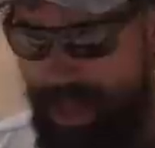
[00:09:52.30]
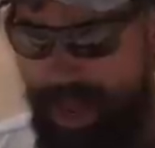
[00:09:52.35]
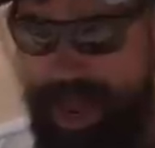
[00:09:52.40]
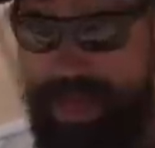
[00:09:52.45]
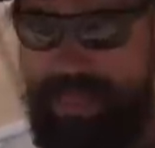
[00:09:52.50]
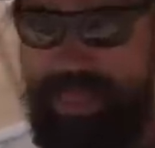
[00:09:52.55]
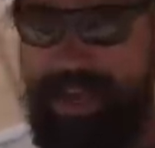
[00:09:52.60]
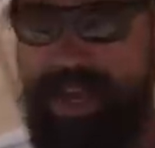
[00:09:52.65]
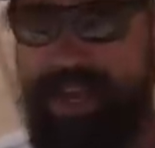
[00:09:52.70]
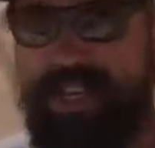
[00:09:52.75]

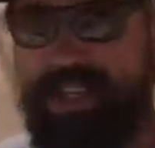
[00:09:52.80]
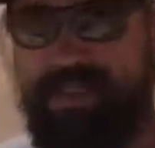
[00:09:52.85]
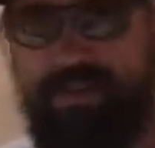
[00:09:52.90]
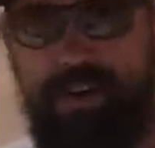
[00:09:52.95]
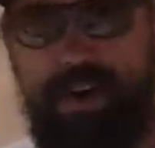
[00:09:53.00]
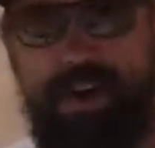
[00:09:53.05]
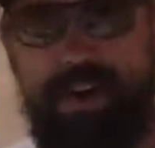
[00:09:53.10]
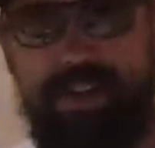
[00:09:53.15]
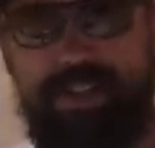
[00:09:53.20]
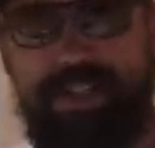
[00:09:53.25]
And then as
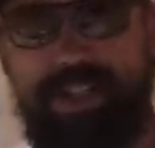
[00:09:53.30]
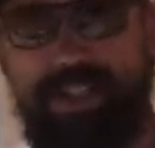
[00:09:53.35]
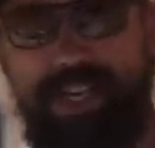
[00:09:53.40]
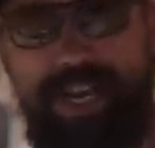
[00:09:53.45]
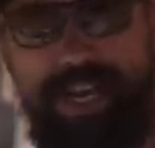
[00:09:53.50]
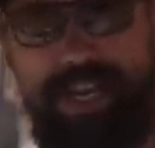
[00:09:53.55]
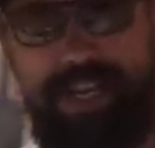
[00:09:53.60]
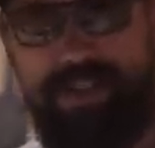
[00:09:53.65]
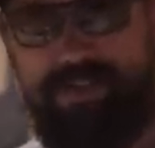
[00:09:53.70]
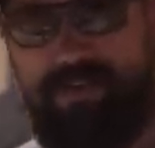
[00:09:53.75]
far as a
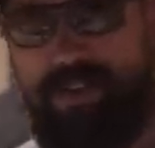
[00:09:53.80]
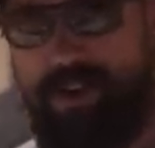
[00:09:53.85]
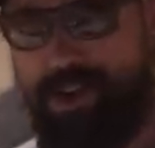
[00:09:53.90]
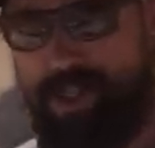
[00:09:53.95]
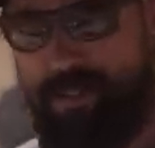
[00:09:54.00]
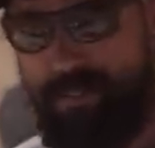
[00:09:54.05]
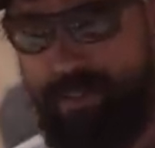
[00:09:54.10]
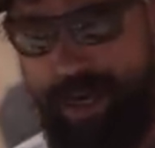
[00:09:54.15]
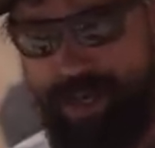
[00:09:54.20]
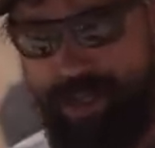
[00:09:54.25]
light, as far
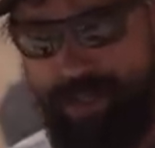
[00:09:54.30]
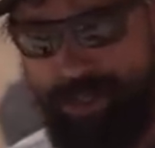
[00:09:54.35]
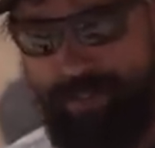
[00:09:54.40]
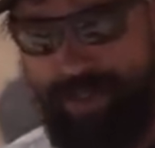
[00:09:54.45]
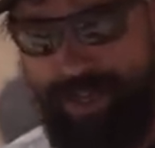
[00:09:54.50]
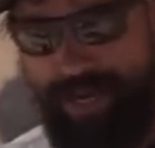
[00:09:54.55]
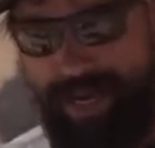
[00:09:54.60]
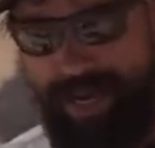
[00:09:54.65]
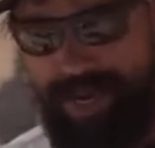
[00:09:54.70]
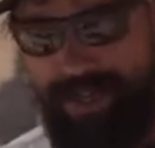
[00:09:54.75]
as pressure
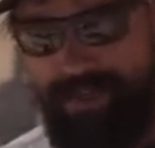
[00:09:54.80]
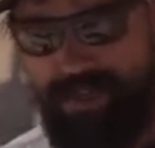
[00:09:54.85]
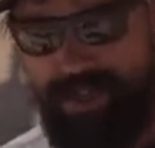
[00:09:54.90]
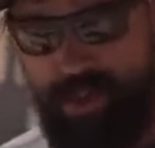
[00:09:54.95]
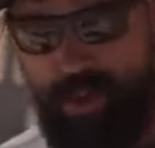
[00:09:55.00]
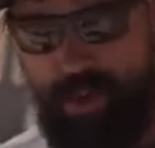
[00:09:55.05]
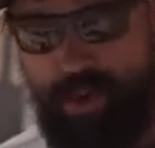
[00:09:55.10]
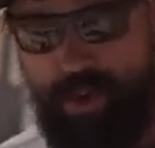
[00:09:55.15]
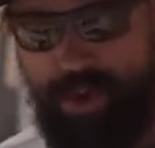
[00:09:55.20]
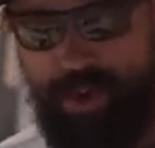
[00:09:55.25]
pads
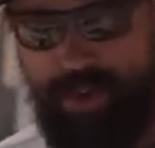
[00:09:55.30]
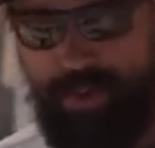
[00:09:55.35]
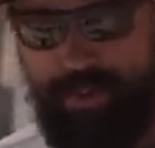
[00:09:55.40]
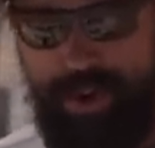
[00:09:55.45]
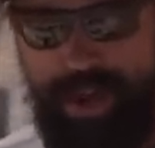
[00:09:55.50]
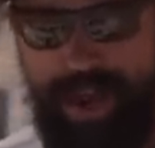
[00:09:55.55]
or